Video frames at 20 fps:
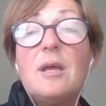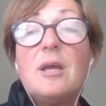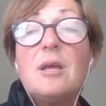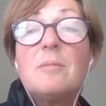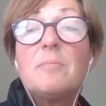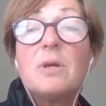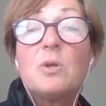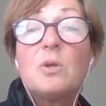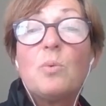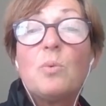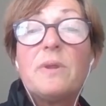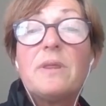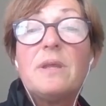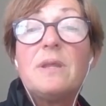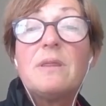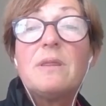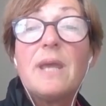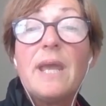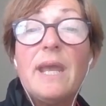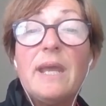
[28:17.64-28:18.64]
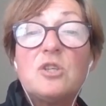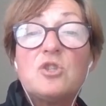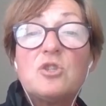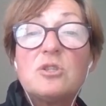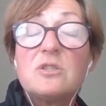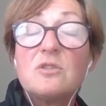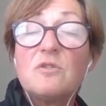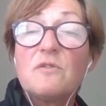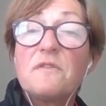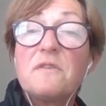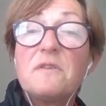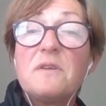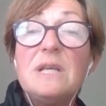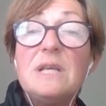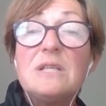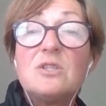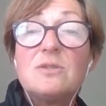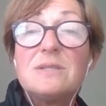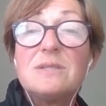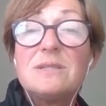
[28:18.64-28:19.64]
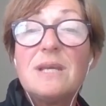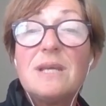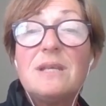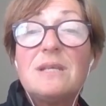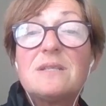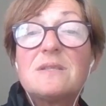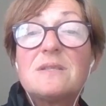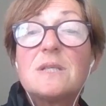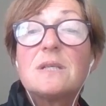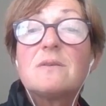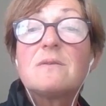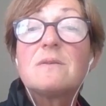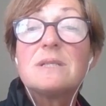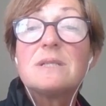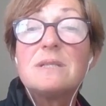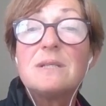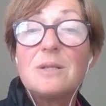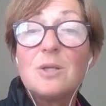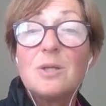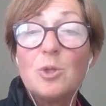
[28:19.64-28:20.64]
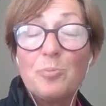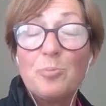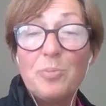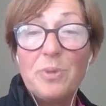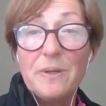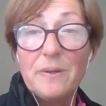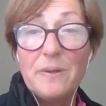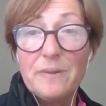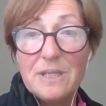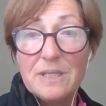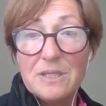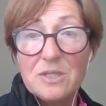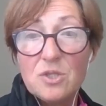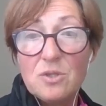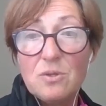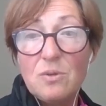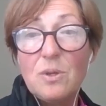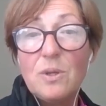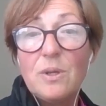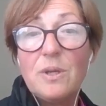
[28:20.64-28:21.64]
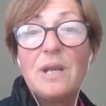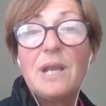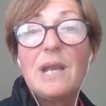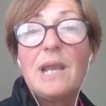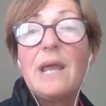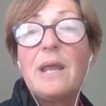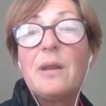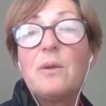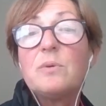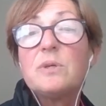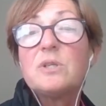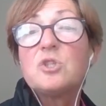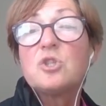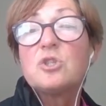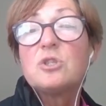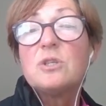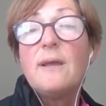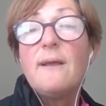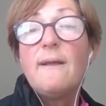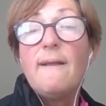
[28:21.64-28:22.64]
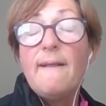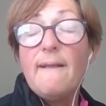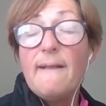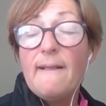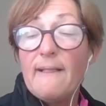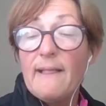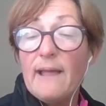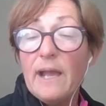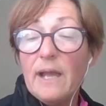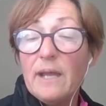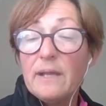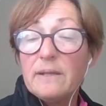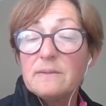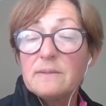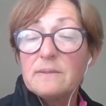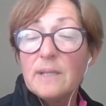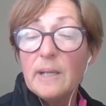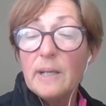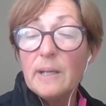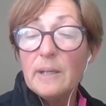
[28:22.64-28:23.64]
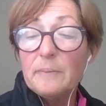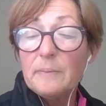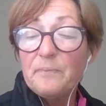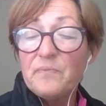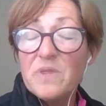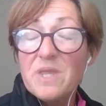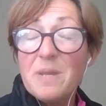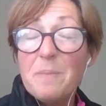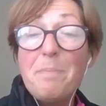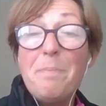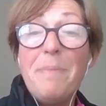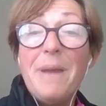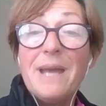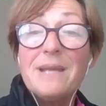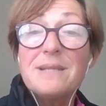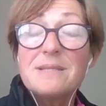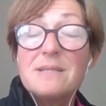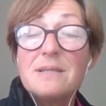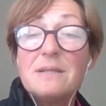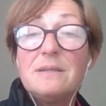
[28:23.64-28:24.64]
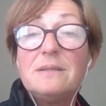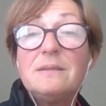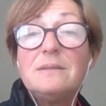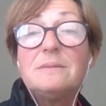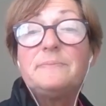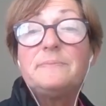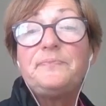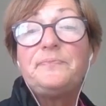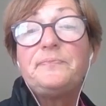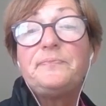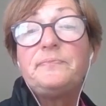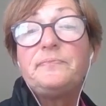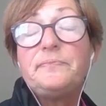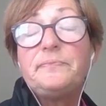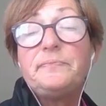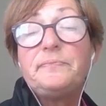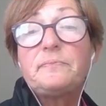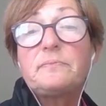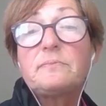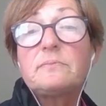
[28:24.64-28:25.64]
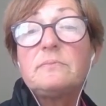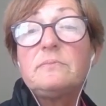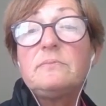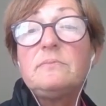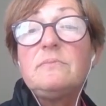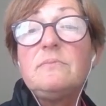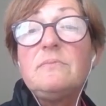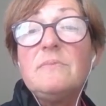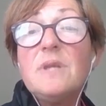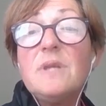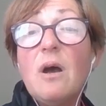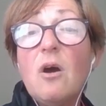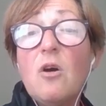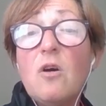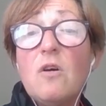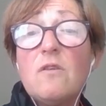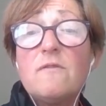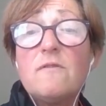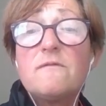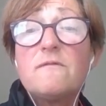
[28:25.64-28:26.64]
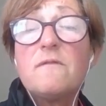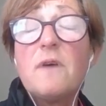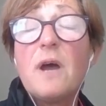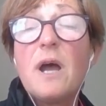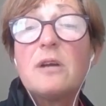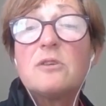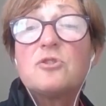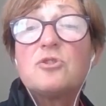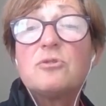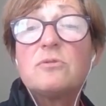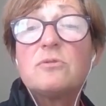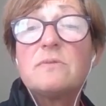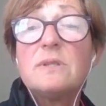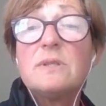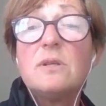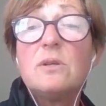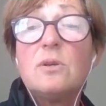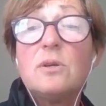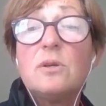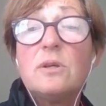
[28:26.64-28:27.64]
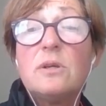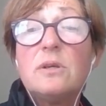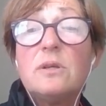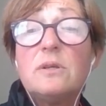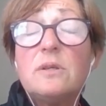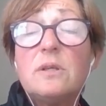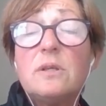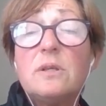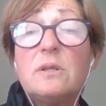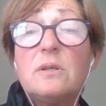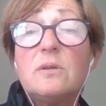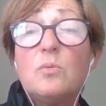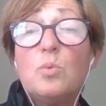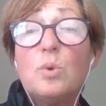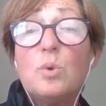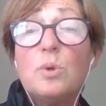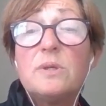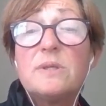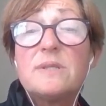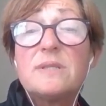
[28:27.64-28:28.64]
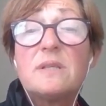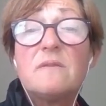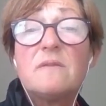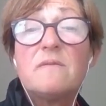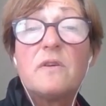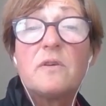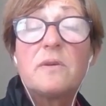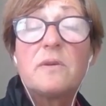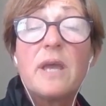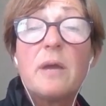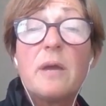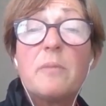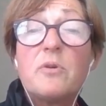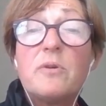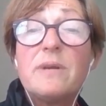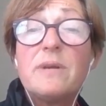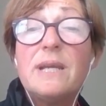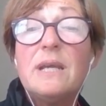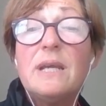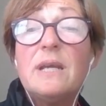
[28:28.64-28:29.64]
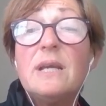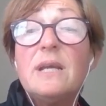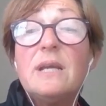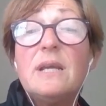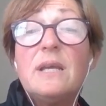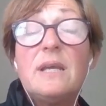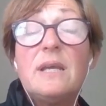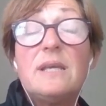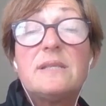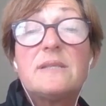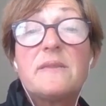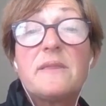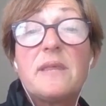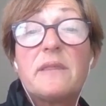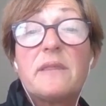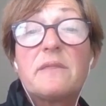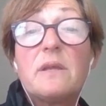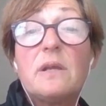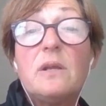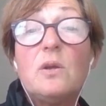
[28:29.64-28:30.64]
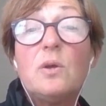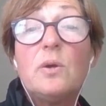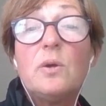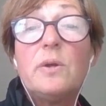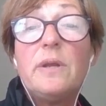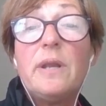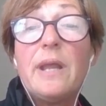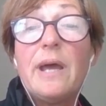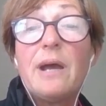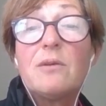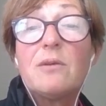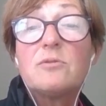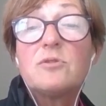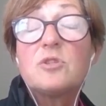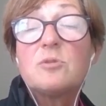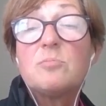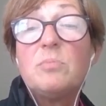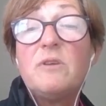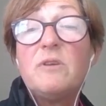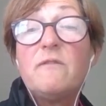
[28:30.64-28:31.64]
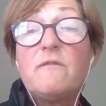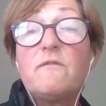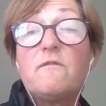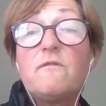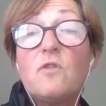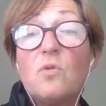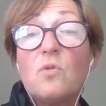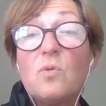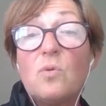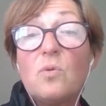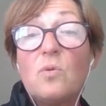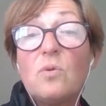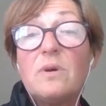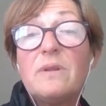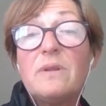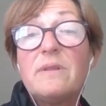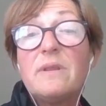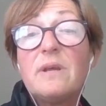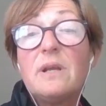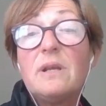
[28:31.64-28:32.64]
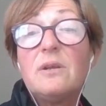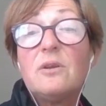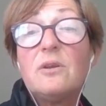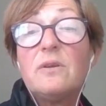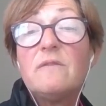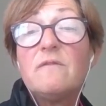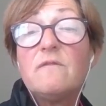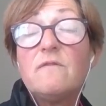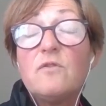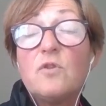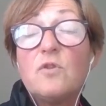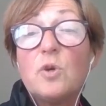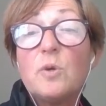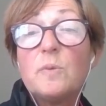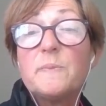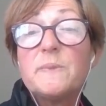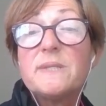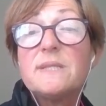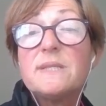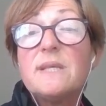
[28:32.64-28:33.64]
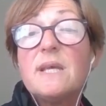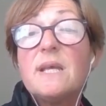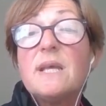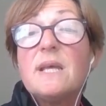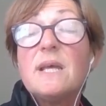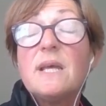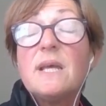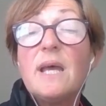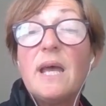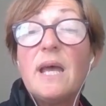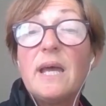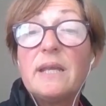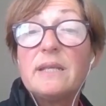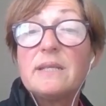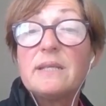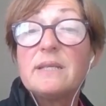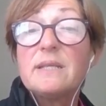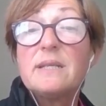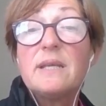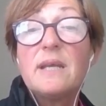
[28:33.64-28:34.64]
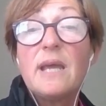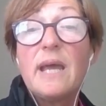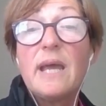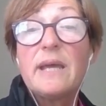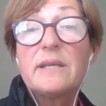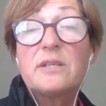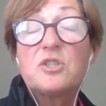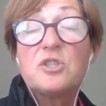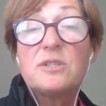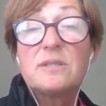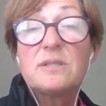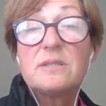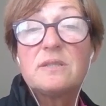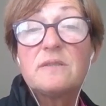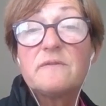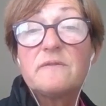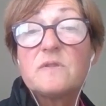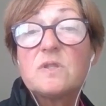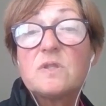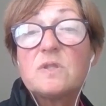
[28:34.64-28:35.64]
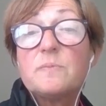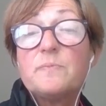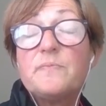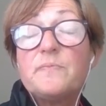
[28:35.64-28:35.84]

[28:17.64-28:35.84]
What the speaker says: But within the ages of 3 to 10 is the critical period to learn language. And the pattern of how children learn words and vocabulary is that they learn nouns before they learn verbs and adjectives.